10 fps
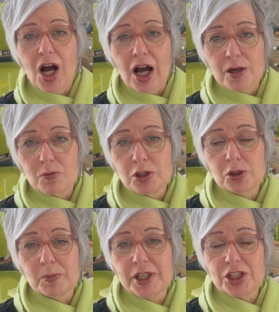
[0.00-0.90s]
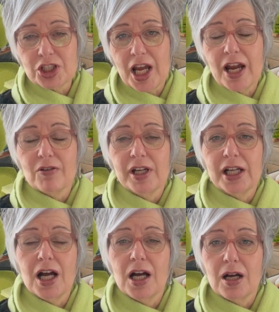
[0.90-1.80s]
I will be sharing
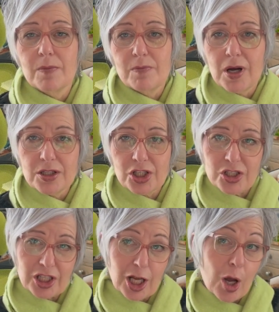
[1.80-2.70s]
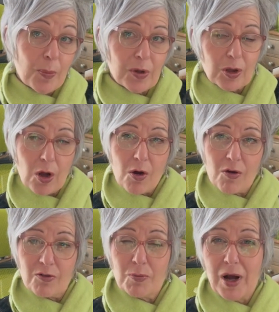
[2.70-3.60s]
um, just a couple
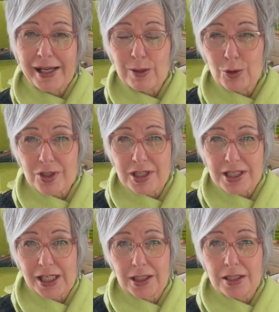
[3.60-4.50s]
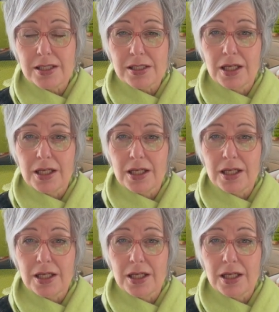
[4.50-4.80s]
of my constantinas